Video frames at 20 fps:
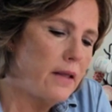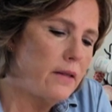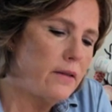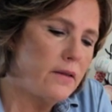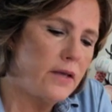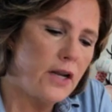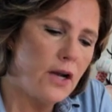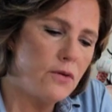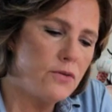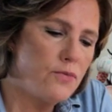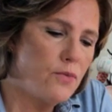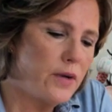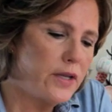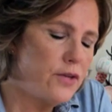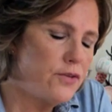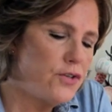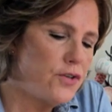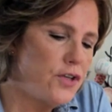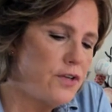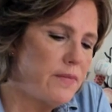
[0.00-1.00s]
You know, when you
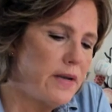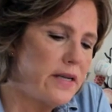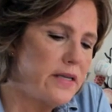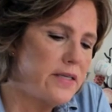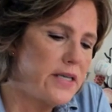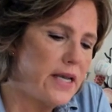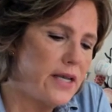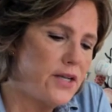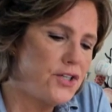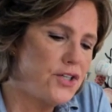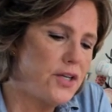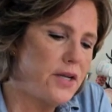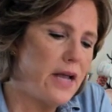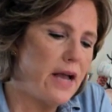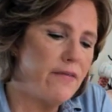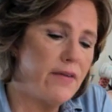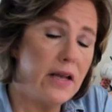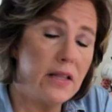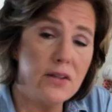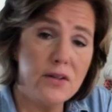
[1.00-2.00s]
do your meditation,
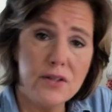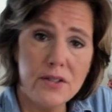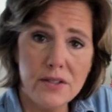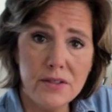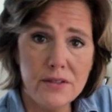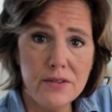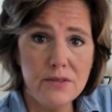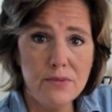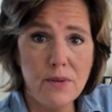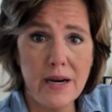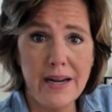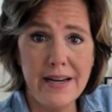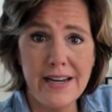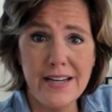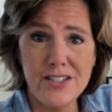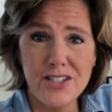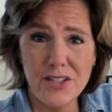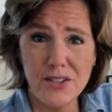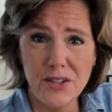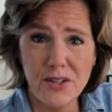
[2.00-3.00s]
have I learned what I
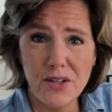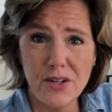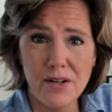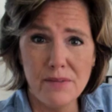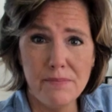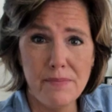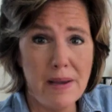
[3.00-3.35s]
need to learn?